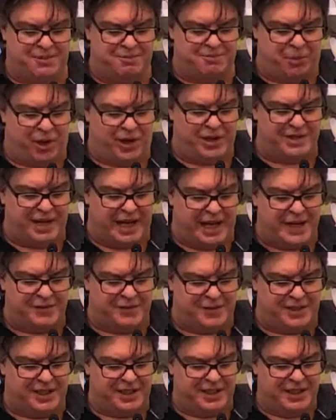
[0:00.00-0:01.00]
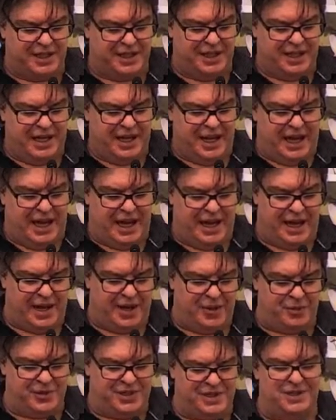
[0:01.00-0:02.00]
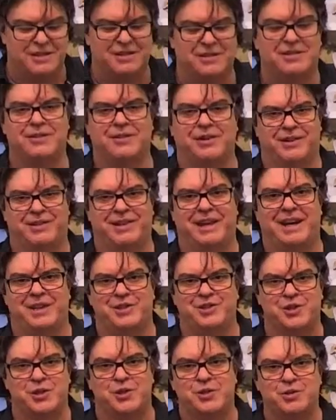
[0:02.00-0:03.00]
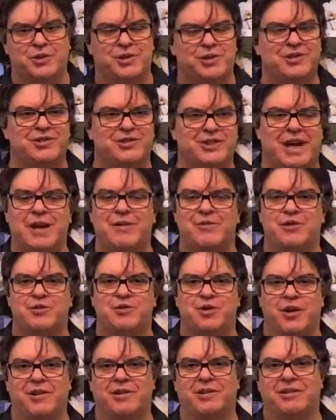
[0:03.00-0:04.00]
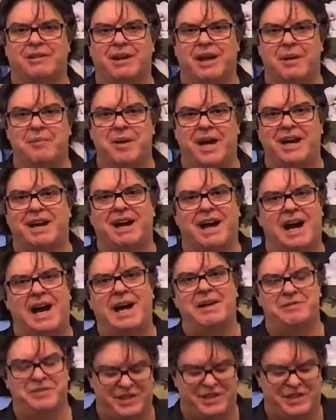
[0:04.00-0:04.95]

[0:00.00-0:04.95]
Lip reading: by David, which is not that unusual because David wrote about half